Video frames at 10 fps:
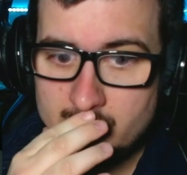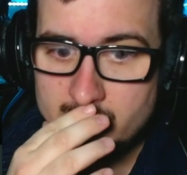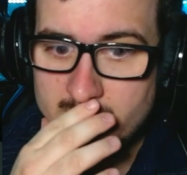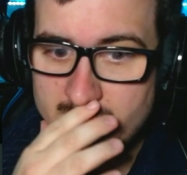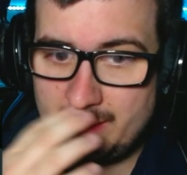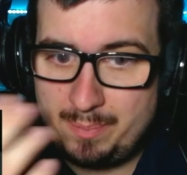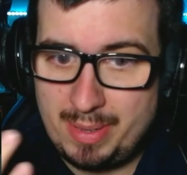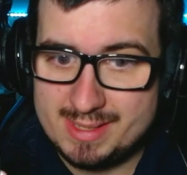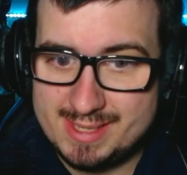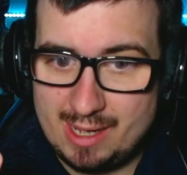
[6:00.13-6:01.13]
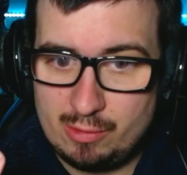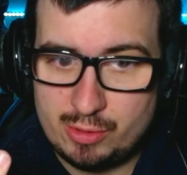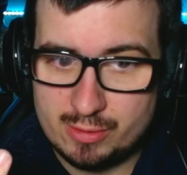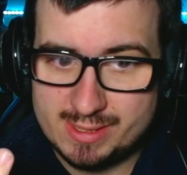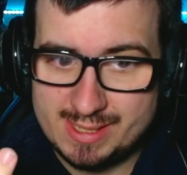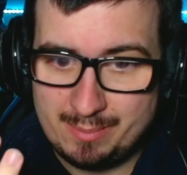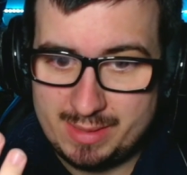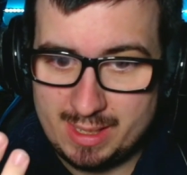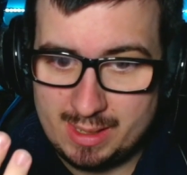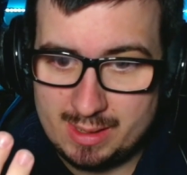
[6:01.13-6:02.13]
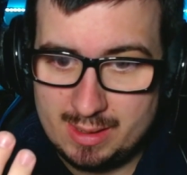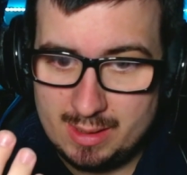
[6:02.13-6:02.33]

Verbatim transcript: Did he pass out or something?